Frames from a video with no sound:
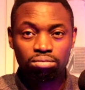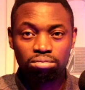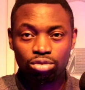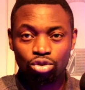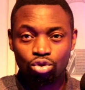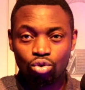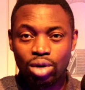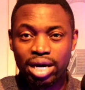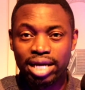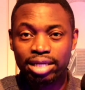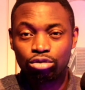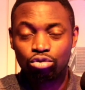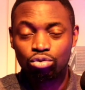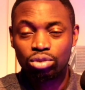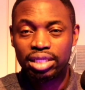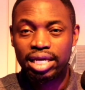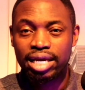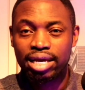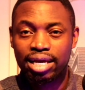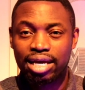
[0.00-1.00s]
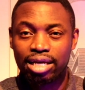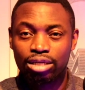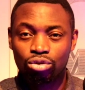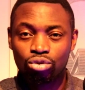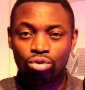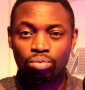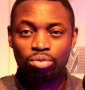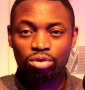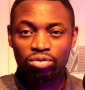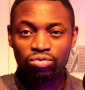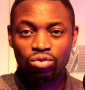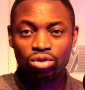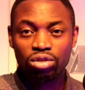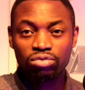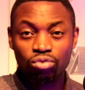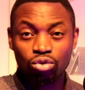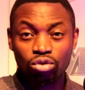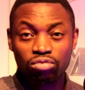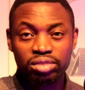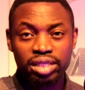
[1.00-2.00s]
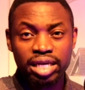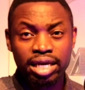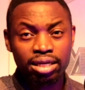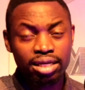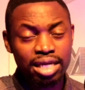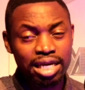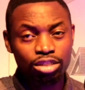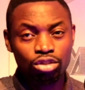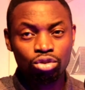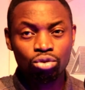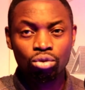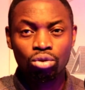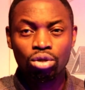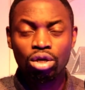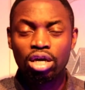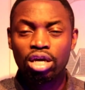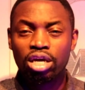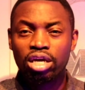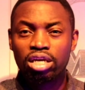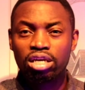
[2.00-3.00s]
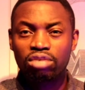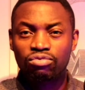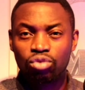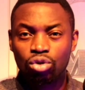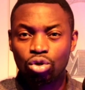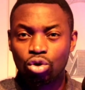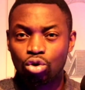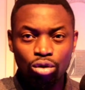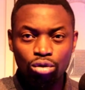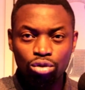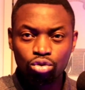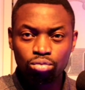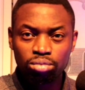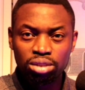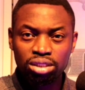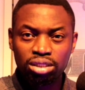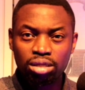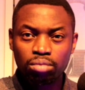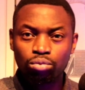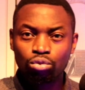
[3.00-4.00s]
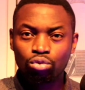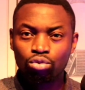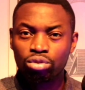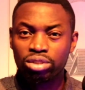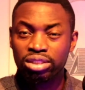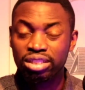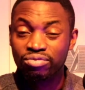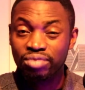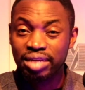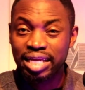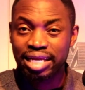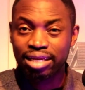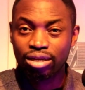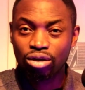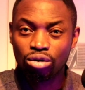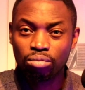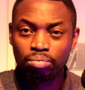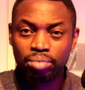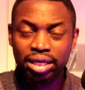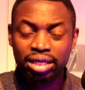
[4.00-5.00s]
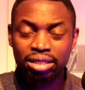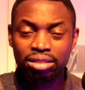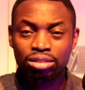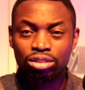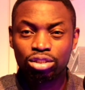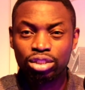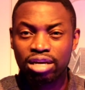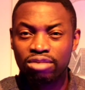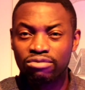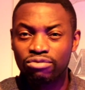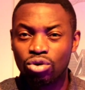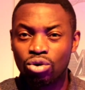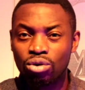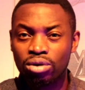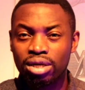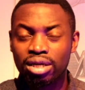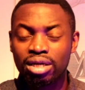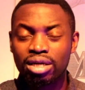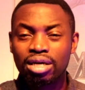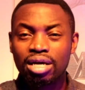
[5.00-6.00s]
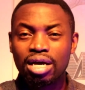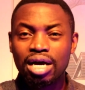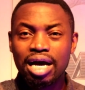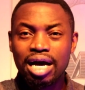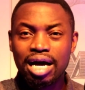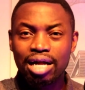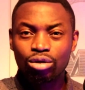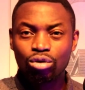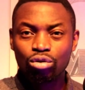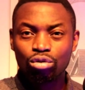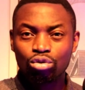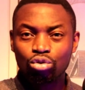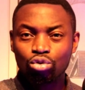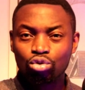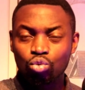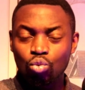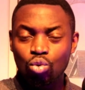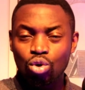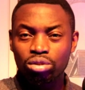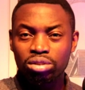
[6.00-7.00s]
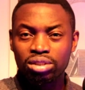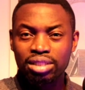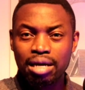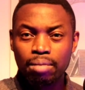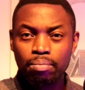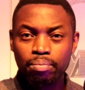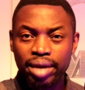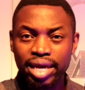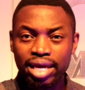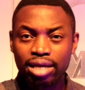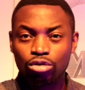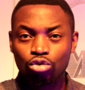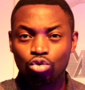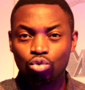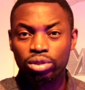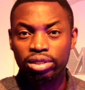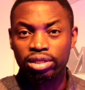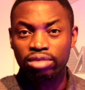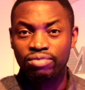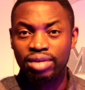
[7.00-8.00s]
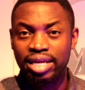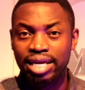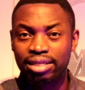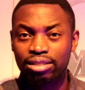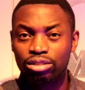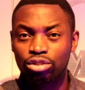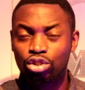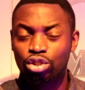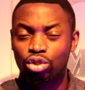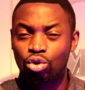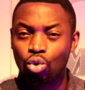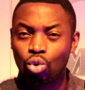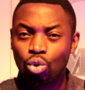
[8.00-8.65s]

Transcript: you are into tech and your portfolio is full of tech. That's you. If you're with consumer staples, dividend companies, Chevron, and all those ones that pay good dividends,